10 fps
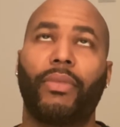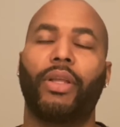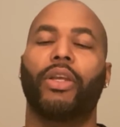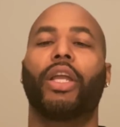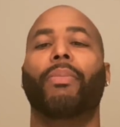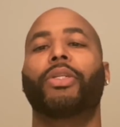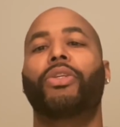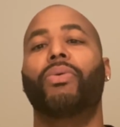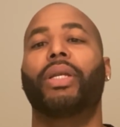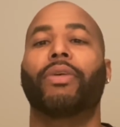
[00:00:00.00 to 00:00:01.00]
Number
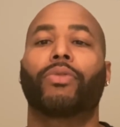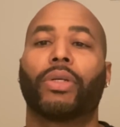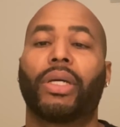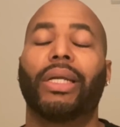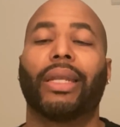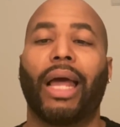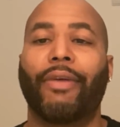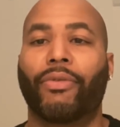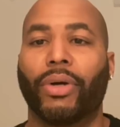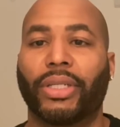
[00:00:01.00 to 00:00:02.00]
two, and this was a good
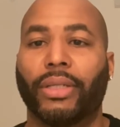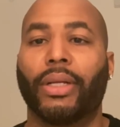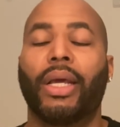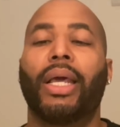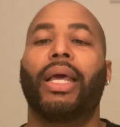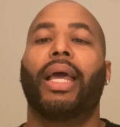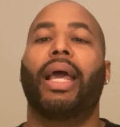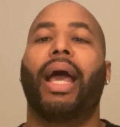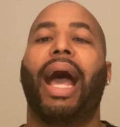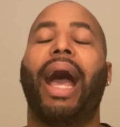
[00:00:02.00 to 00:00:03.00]
life question:
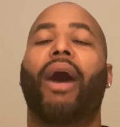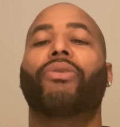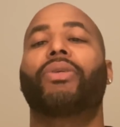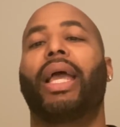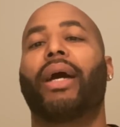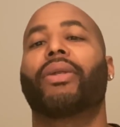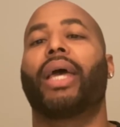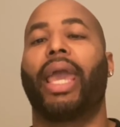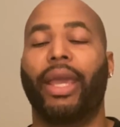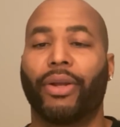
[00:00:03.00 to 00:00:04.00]
how to handle
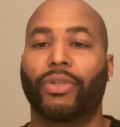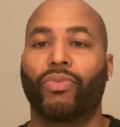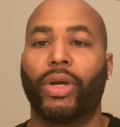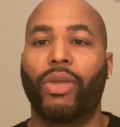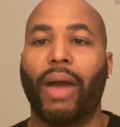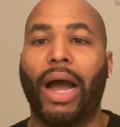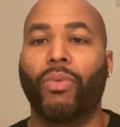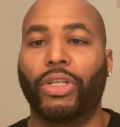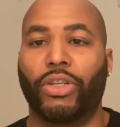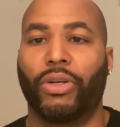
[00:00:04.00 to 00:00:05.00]
haters when you're out
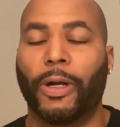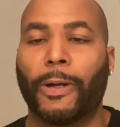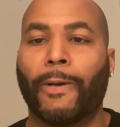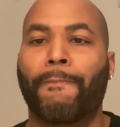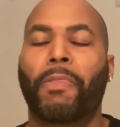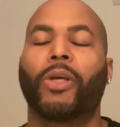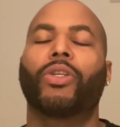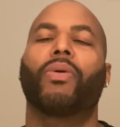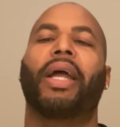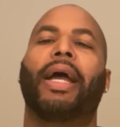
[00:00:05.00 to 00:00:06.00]
with your girl.
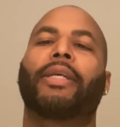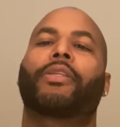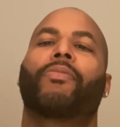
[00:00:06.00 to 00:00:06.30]
So guys,